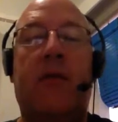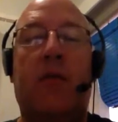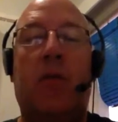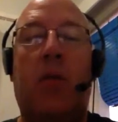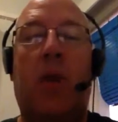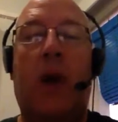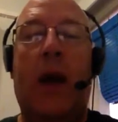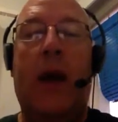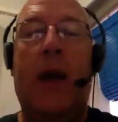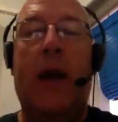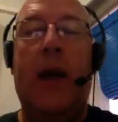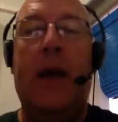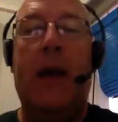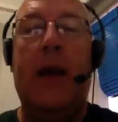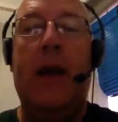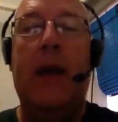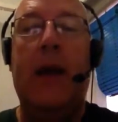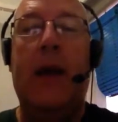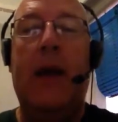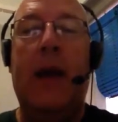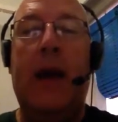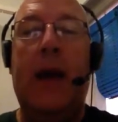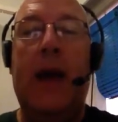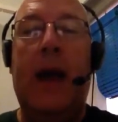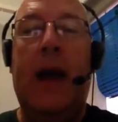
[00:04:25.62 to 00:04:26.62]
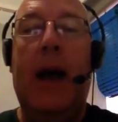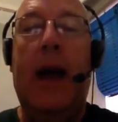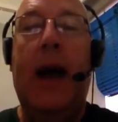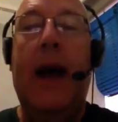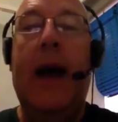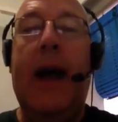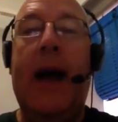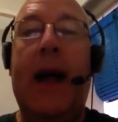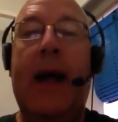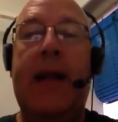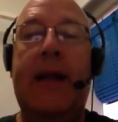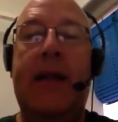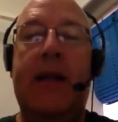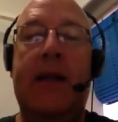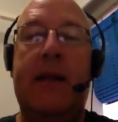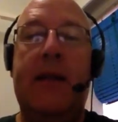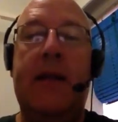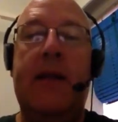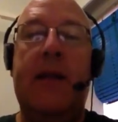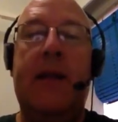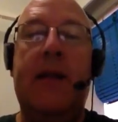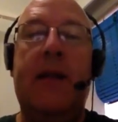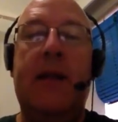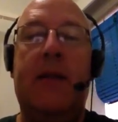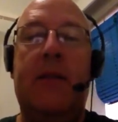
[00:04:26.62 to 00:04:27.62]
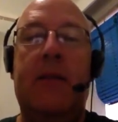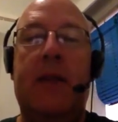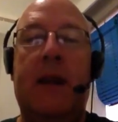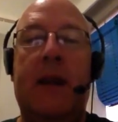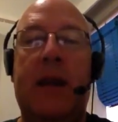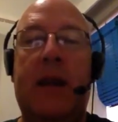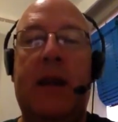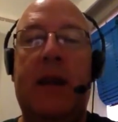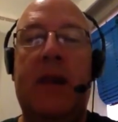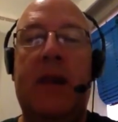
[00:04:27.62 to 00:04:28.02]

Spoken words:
way. And indeed, many